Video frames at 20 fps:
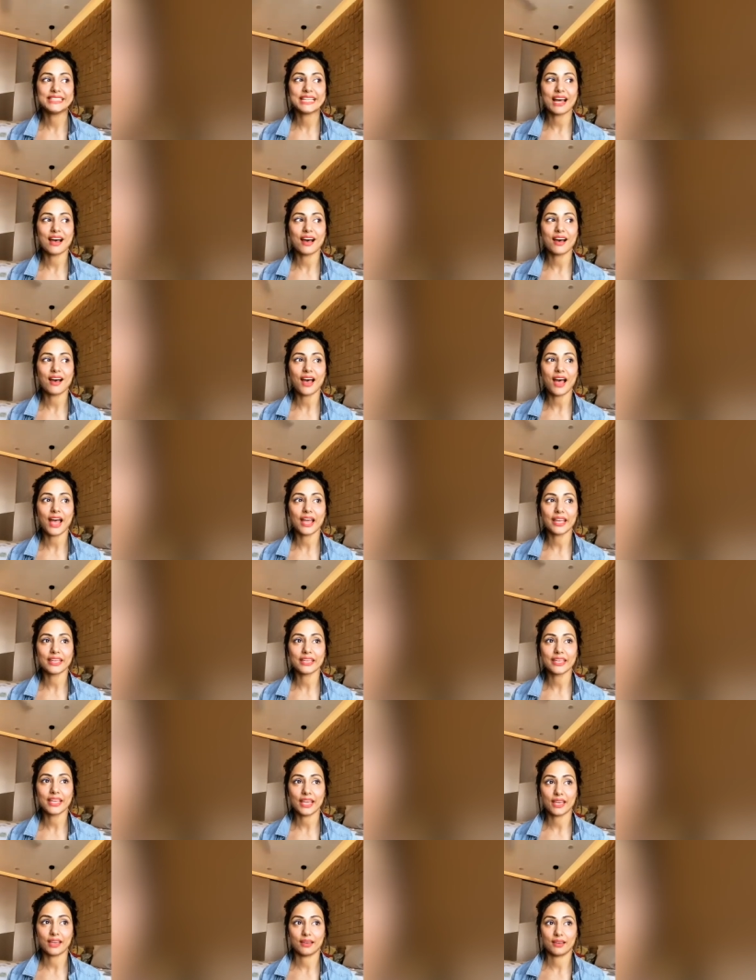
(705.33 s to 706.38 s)
yeah,
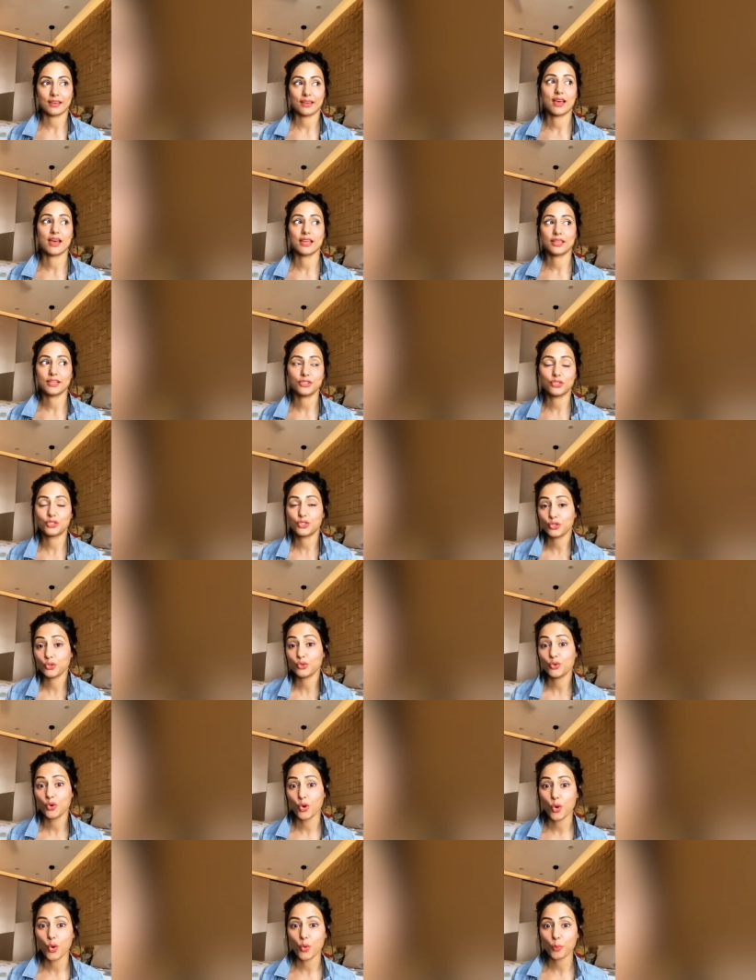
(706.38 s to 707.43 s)
I do
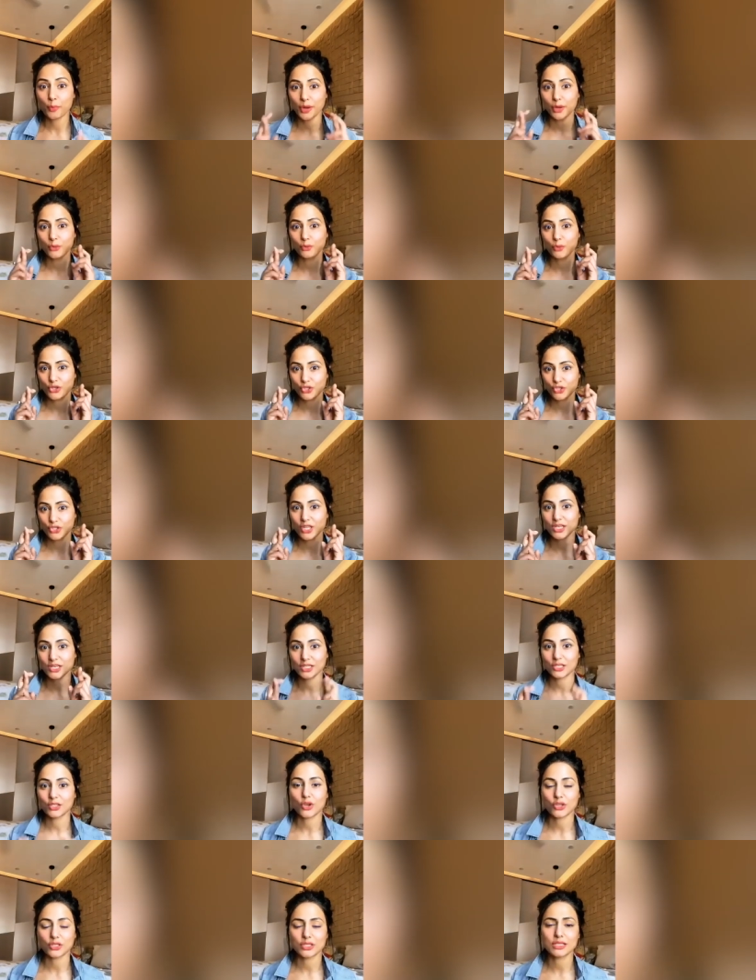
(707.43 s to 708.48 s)
hope and wish that
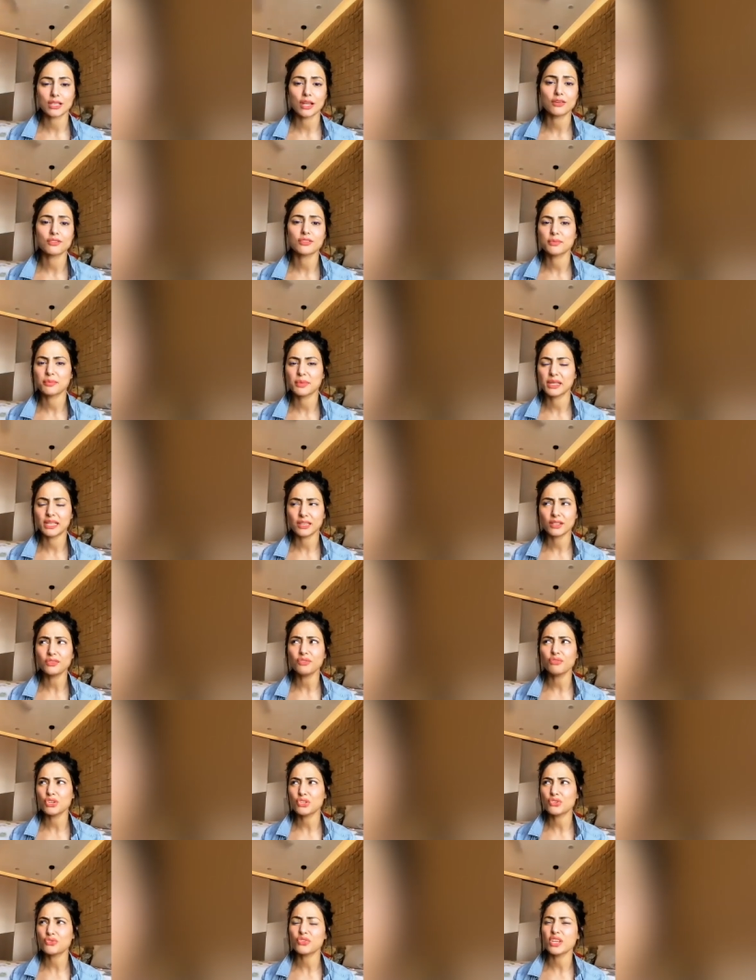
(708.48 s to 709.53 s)
it crosses 100
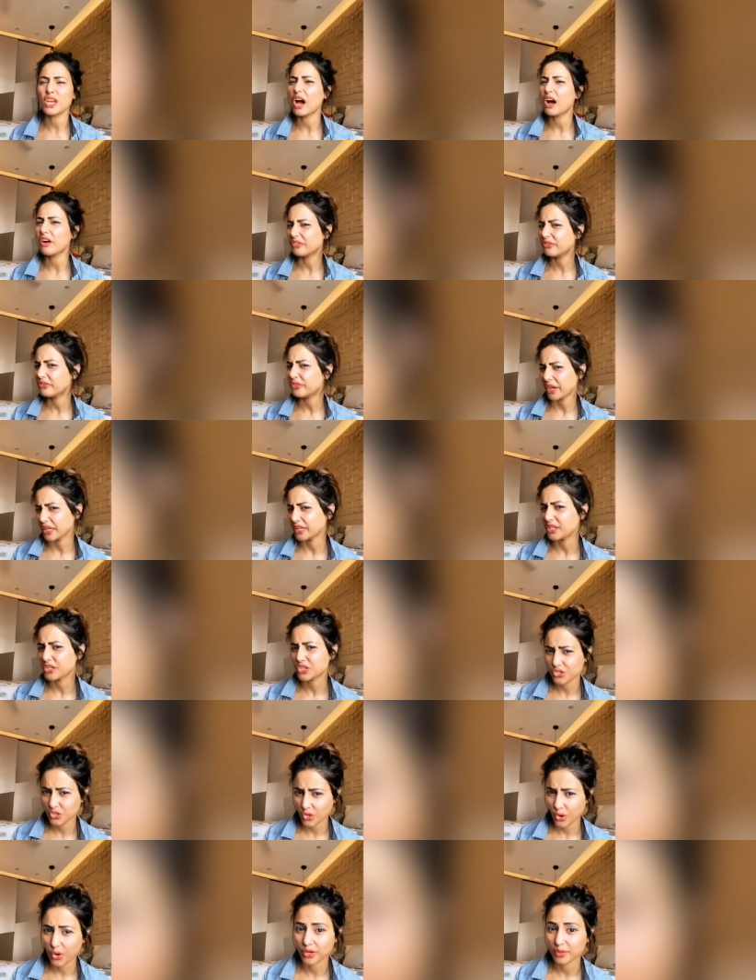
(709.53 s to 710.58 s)
million, which we are very
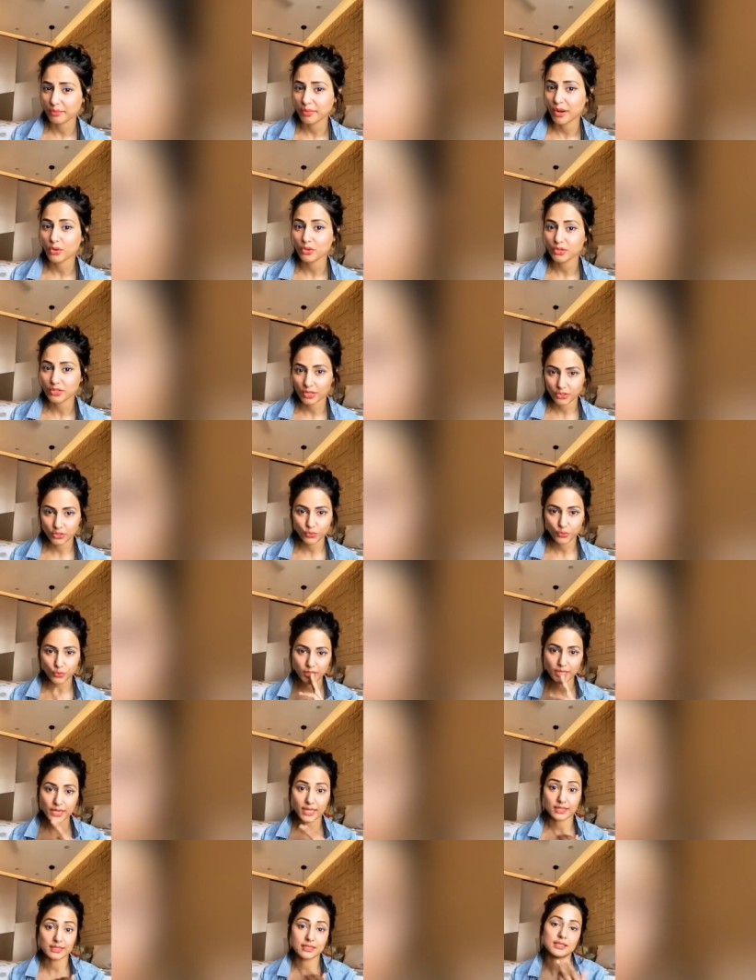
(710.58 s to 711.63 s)
sure about. That
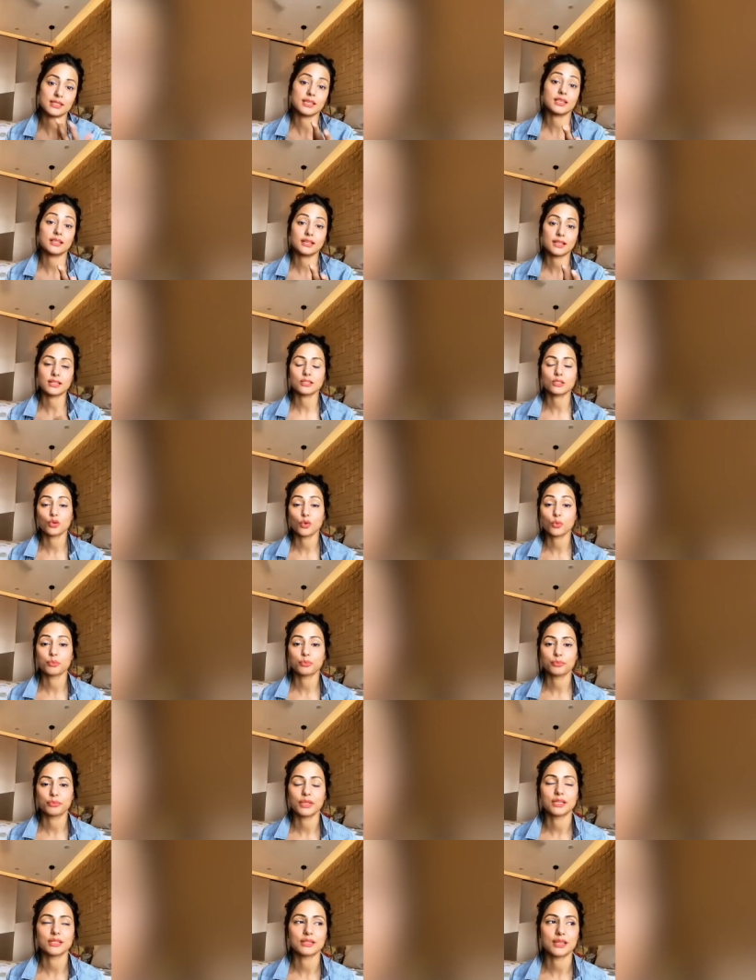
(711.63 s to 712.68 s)
road. Let's see. Let's
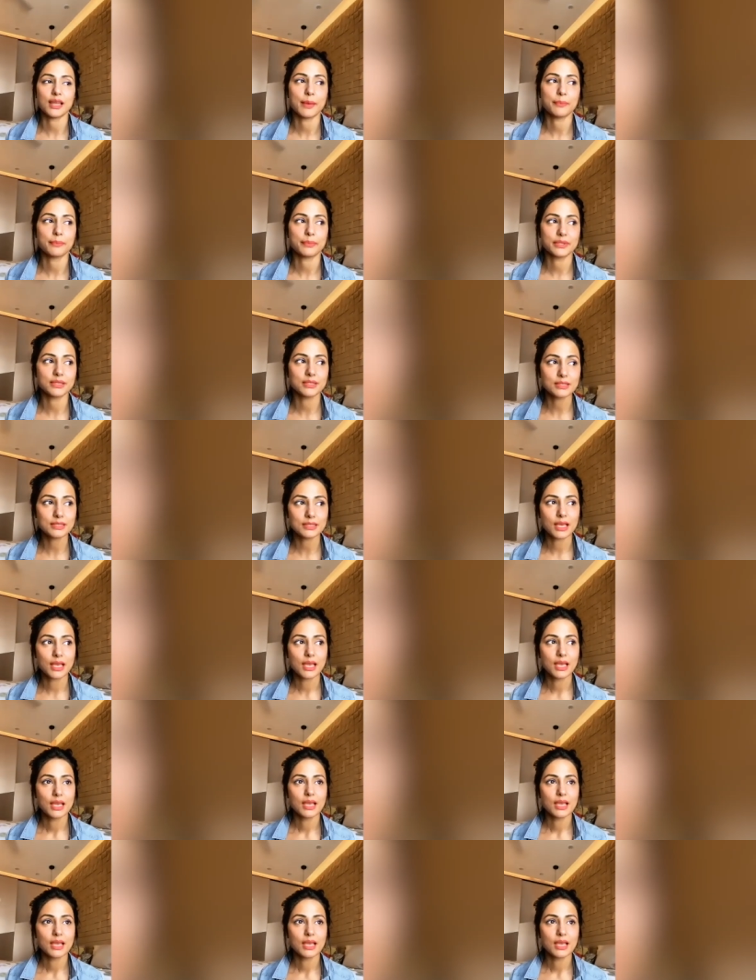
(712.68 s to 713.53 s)
hope that it happens.